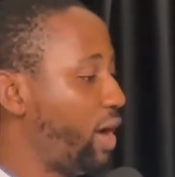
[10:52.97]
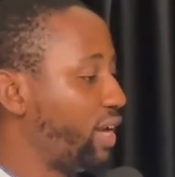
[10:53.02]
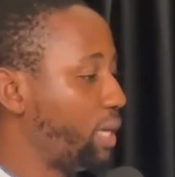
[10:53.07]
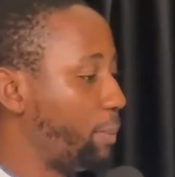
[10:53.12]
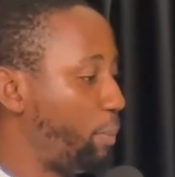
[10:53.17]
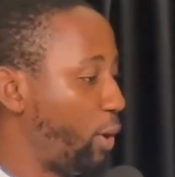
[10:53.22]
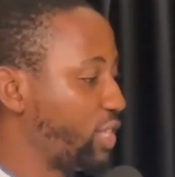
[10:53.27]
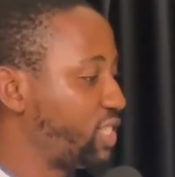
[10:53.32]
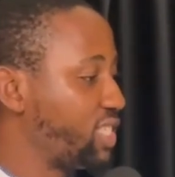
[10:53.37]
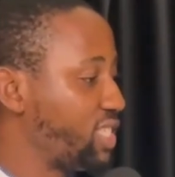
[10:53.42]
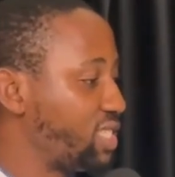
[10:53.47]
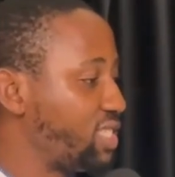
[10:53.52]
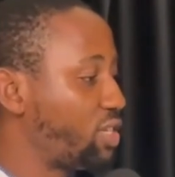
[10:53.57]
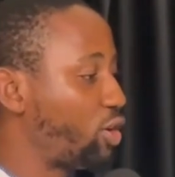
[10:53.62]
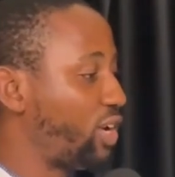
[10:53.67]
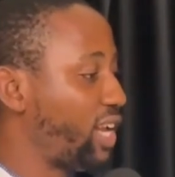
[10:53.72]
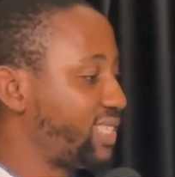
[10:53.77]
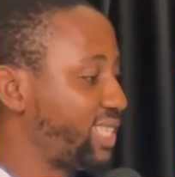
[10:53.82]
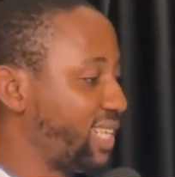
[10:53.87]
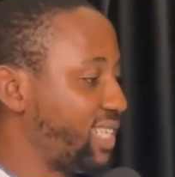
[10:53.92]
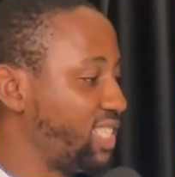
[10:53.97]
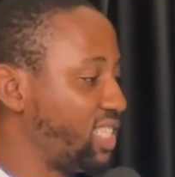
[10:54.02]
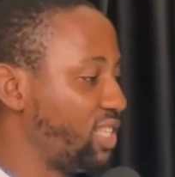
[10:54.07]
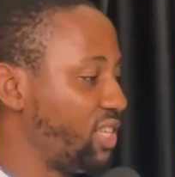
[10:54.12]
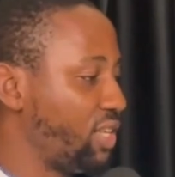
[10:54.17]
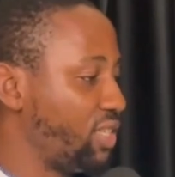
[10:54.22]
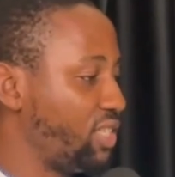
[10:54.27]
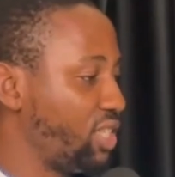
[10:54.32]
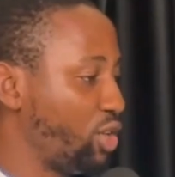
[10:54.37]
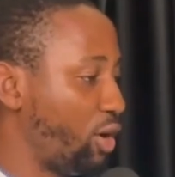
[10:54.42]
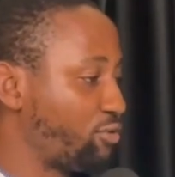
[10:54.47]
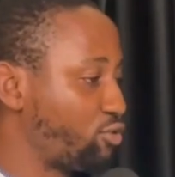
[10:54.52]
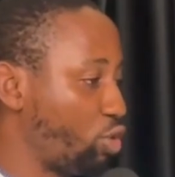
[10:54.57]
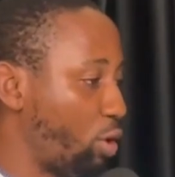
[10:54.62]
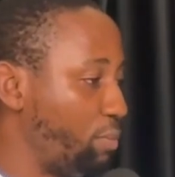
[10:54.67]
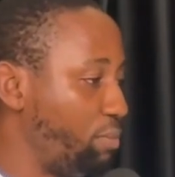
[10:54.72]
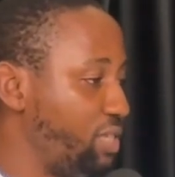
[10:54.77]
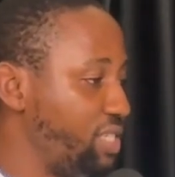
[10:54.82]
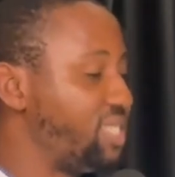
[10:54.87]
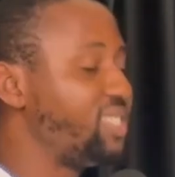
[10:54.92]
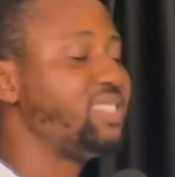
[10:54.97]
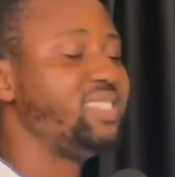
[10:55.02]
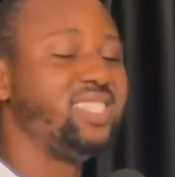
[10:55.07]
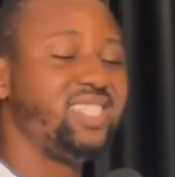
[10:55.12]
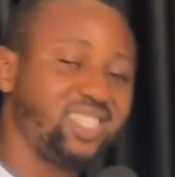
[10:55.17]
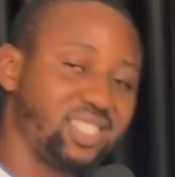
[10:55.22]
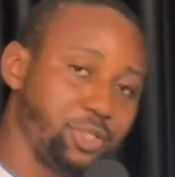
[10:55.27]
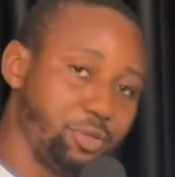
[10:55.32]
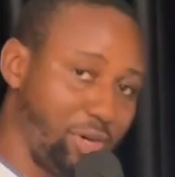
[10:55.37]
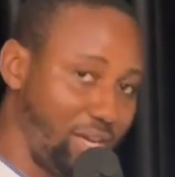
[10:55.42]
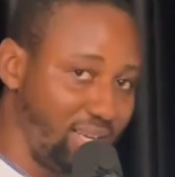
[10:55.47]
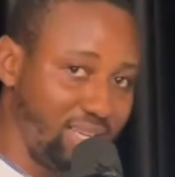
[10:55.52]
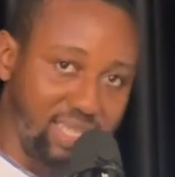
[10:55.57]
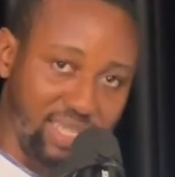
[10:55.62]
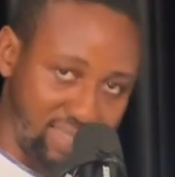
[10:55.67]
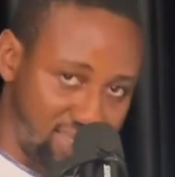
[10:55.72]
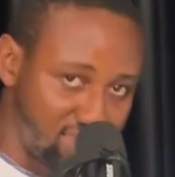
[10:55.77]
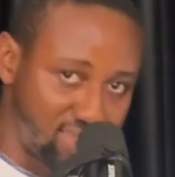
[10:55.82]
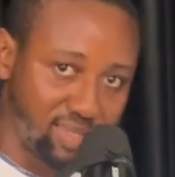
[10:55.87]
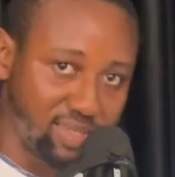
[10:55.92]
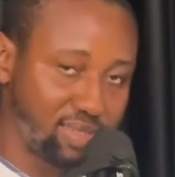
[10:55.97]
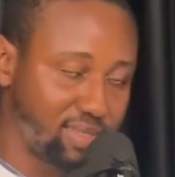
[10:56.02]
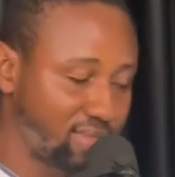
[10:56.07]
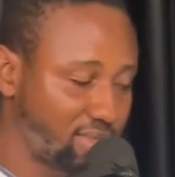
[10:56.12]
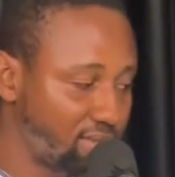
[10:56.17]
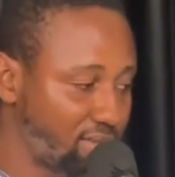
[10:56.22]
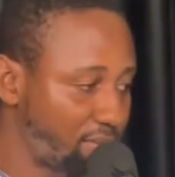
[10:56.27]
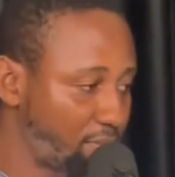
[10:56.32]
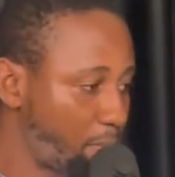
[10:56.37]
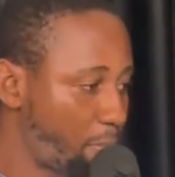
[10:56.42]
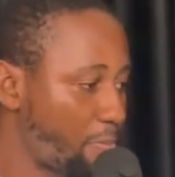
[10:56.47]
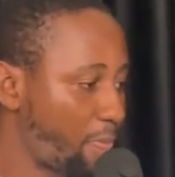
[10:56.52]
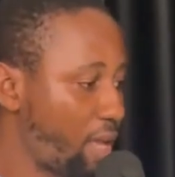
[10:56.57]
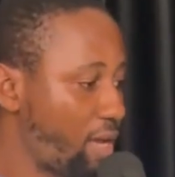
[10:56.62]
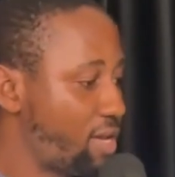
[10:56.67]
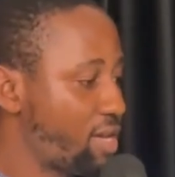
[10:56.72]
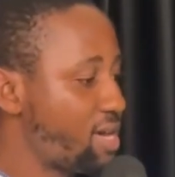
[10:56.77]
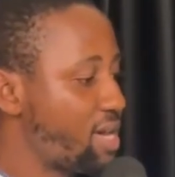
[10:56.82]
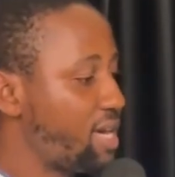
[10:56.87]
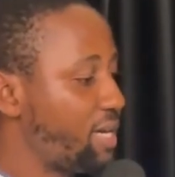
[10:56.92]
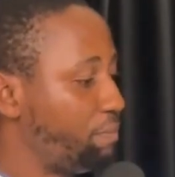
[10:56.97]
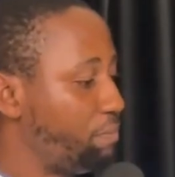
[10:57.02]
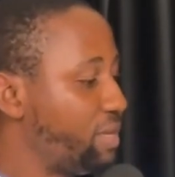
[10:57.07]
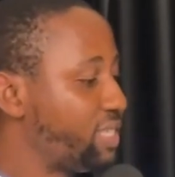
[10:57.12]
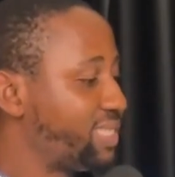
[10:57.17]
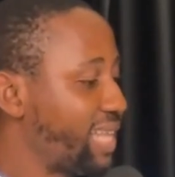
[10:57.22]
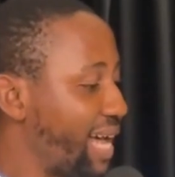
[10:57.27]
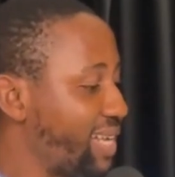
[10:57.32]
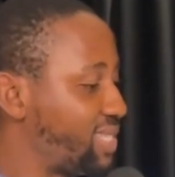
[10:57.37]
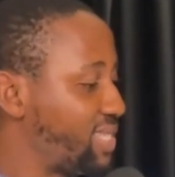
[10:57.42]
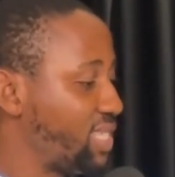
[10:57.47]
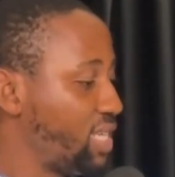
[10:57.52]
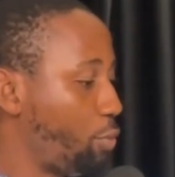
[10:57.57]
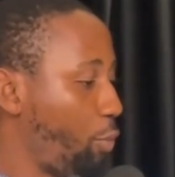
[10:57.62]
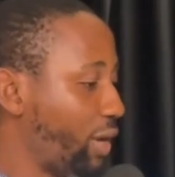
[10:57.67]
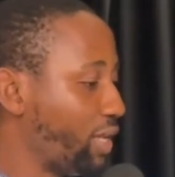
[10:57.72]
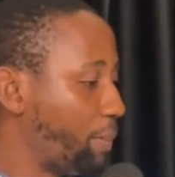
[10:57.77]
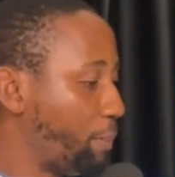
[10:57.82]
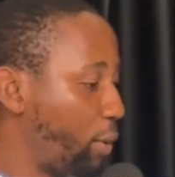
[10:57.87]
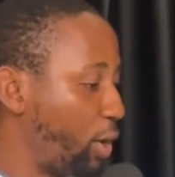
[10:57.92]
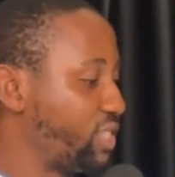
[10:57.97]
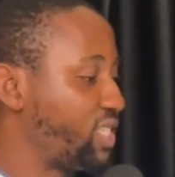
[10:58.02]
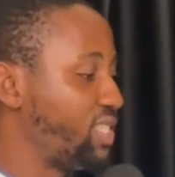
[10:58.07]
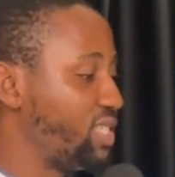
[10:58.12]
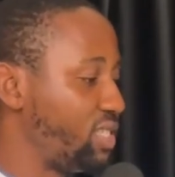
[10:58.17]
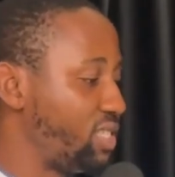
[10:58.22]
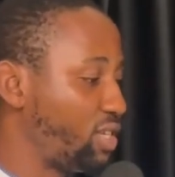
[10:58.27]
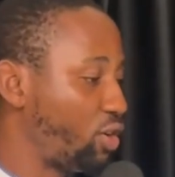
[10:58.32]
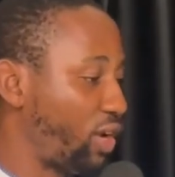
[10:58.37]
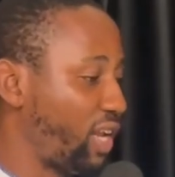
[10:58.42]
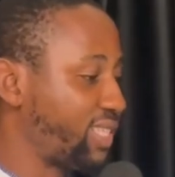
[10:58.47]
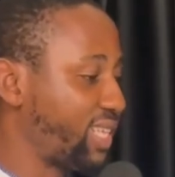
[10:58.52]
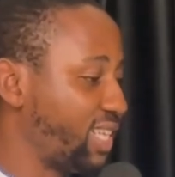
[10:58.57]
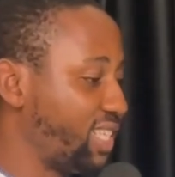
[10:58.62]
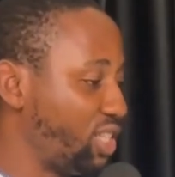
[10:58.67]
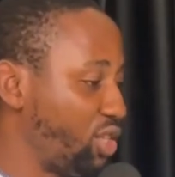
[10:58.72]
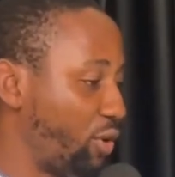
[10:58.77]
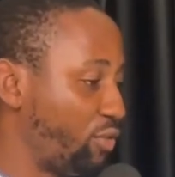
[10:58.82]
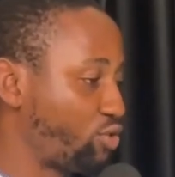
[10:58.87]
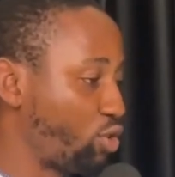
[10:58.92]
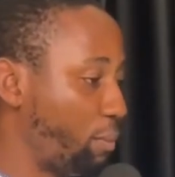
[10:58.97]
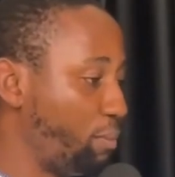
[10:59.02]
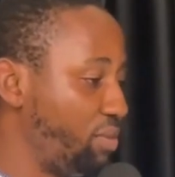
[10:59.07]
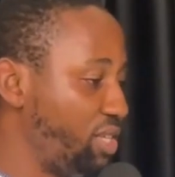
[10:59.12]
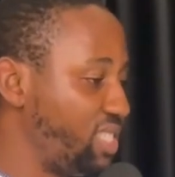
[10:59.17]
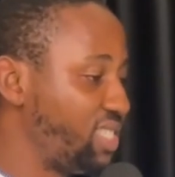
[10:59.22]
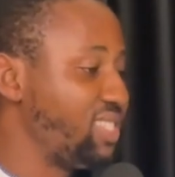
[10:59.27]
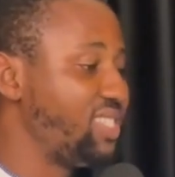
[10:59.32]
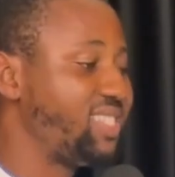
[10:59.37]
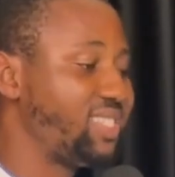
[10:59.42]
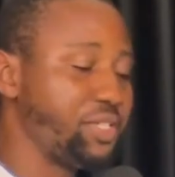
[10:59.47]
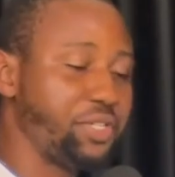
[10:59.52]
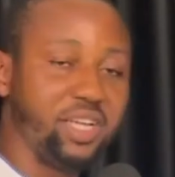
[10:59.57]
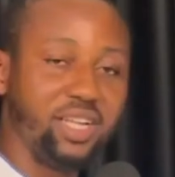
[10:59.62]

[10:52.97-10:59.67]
he bought it, he collected a deed of sublease. It's still a lease. Mr. C, when he bought it, he collected a deed of sublease. It's still a